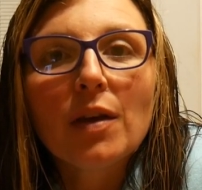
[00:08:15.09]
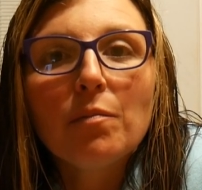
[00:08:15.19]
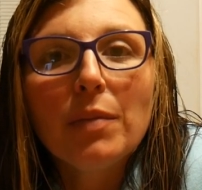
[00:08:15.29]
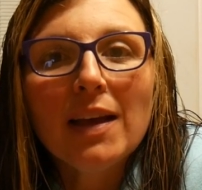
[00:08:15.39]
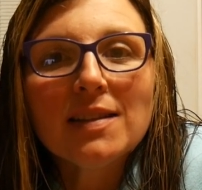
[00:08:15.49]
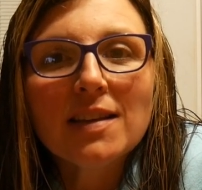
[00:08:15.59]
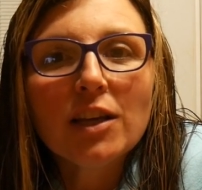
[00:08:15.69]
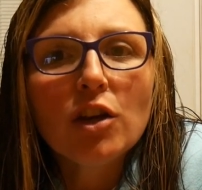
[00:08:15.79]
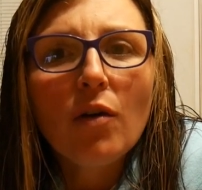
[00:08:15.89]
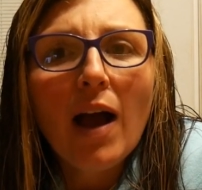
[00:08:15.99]
Ben
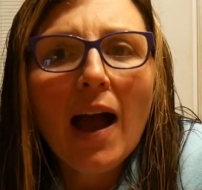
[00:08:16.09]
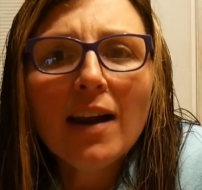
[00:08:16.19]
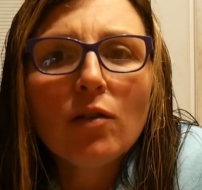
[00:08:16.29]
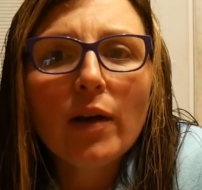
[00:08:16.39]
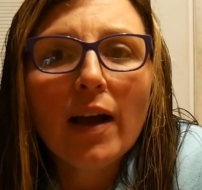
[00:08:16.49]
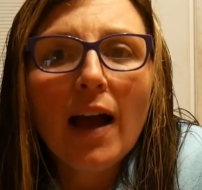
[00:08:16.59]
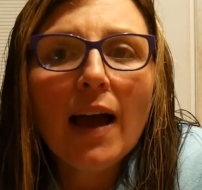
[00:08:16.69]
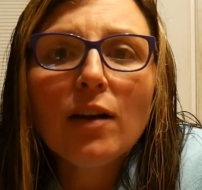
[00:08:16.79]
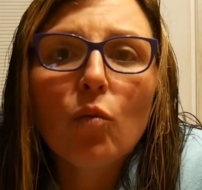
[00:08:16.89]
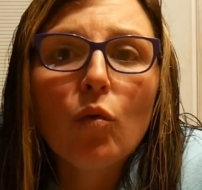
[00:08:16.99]
said, you know, I
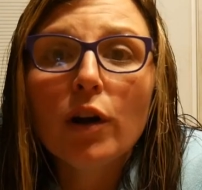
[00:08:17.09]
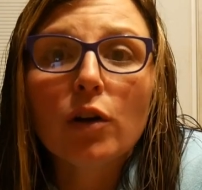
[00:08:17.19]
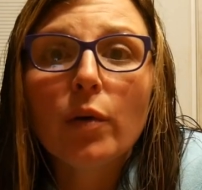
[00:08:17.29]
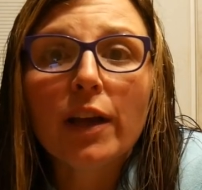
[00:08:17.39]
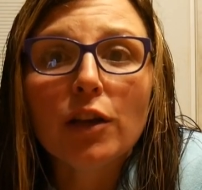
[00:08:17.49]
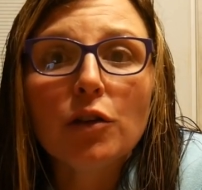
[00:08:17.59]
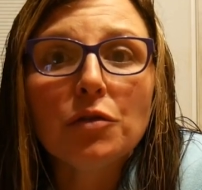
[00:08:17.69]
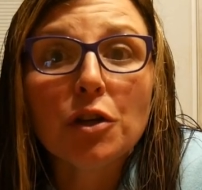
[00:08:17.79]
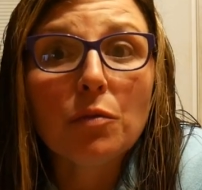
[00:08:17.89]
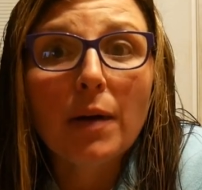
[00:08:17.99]
don't want to quit
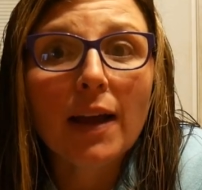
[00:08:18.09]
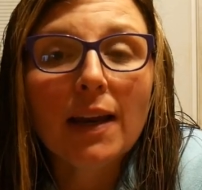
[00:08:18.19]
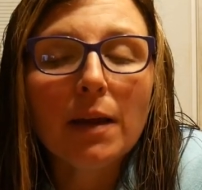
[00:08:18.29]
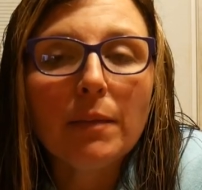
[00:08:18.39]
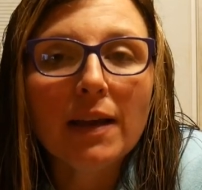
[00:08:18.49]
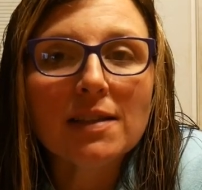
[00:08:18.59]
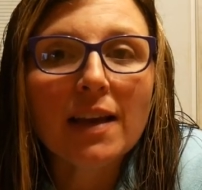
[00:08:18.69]
YouTube by any means.